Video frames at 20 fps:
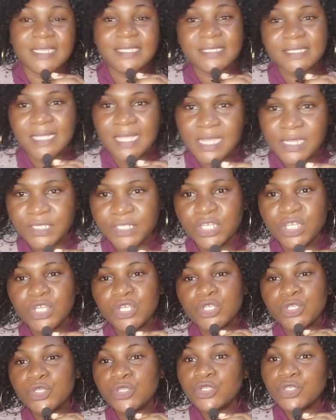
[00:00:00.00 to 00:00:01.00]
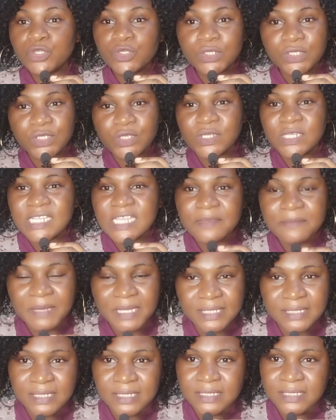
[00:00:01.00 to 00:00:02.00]
Instead, you use your name
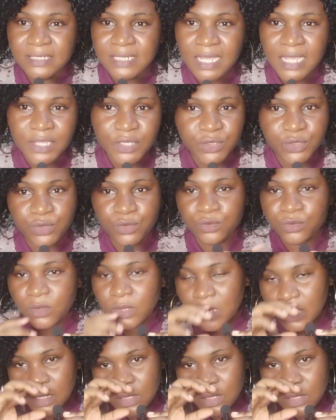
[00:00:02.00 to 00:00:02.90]
as the title.